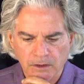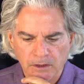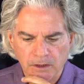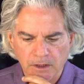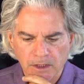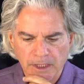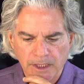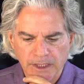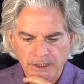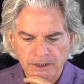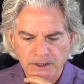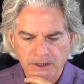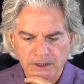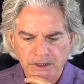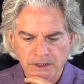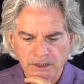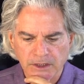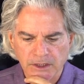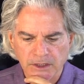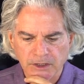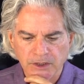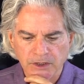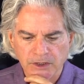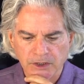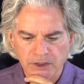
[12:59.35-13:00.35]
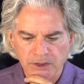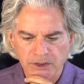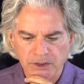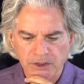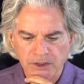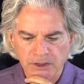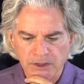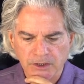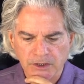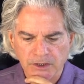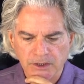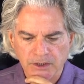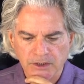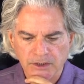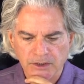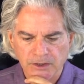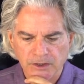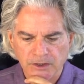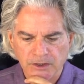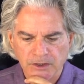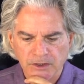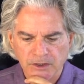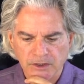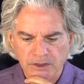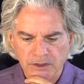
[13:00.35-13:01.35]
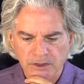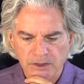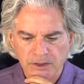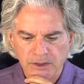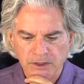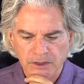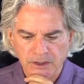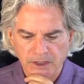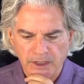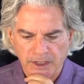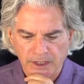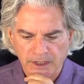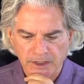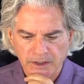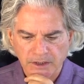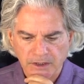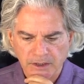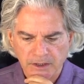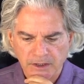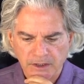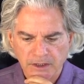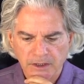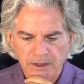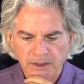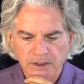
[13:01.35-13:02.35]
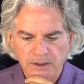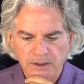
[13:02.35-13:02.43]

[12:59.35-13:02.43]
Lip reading: actually inserting the text